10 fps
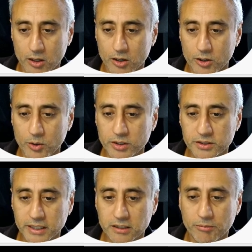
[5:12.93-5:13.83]
You can
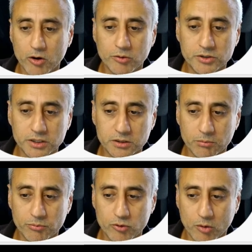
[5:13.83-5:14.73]
set up your own system
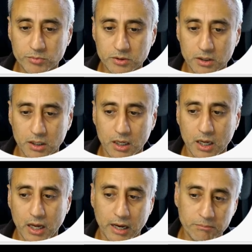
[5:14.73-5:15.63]
prompt,
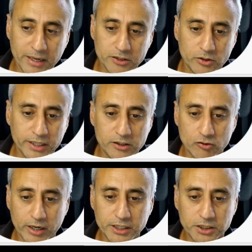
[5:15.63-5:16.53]
and based on the
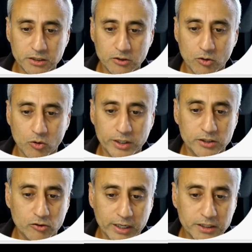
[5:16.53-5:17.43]
integration or
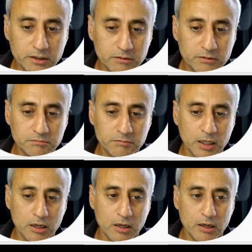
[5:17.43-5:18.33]
integrations,
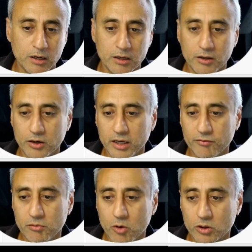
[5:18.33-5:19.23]
you can give the
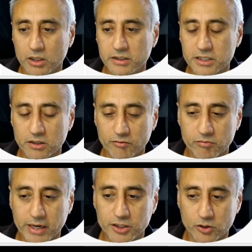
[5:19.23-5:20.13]
model additional
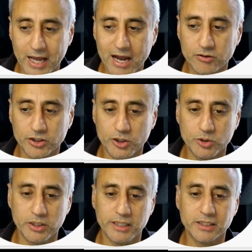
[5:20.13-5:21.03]
information on how to use
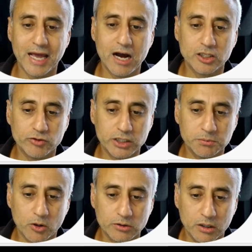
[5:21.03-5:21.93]
these and how to
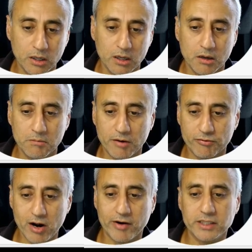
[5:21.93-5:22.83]
respond. But for
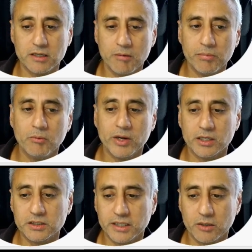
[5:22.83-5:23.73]
our example, we're going to
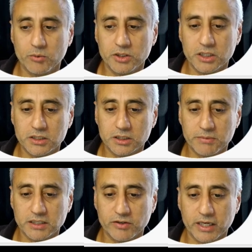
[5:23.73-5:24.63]
stick with just the
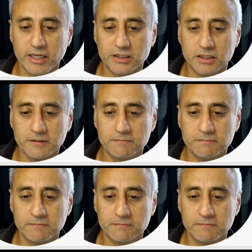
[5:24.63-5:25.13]
specification.